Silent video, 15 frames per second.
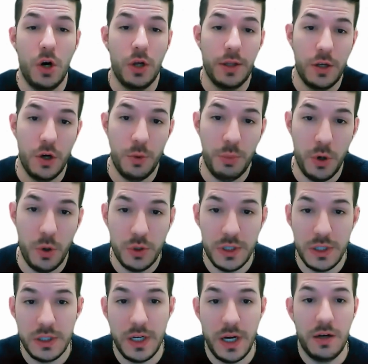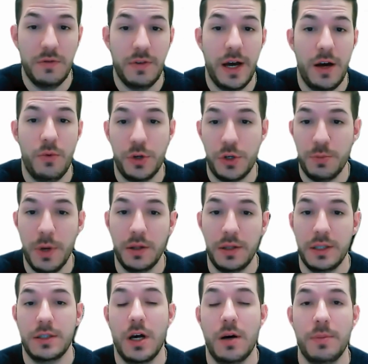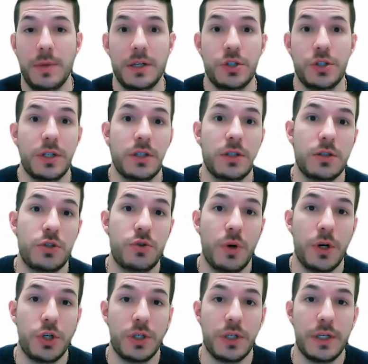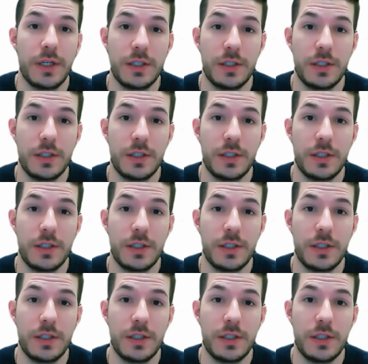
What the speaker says: On the opposing side of that, which Mel does not mention in this question,